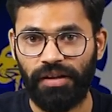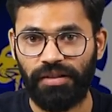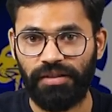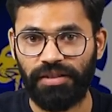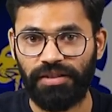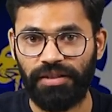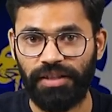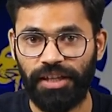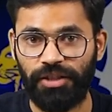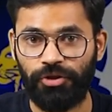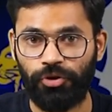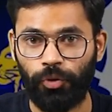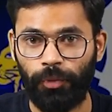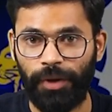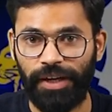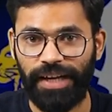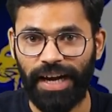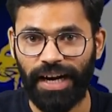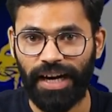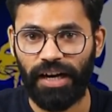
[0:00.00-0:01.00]
This needs to
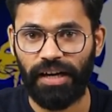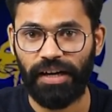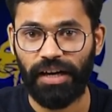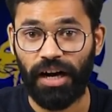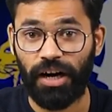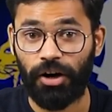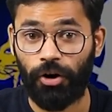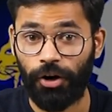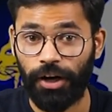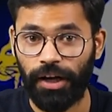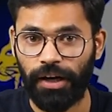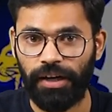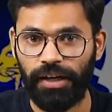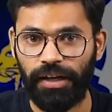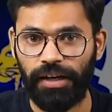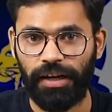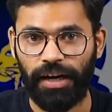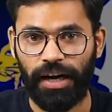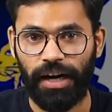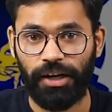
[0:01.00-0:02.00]
be tackled
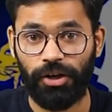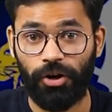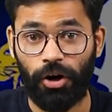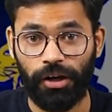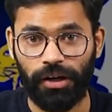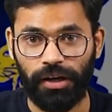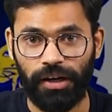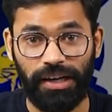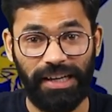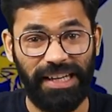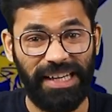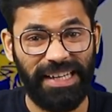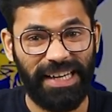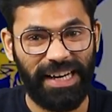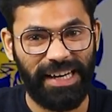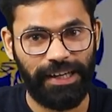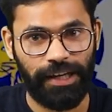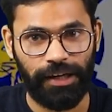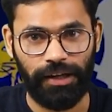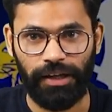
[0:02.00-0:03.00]
accordingly and not
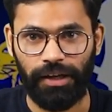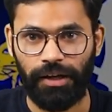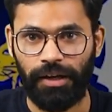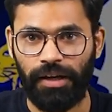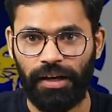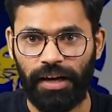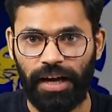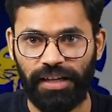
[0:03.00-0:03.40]
leniently,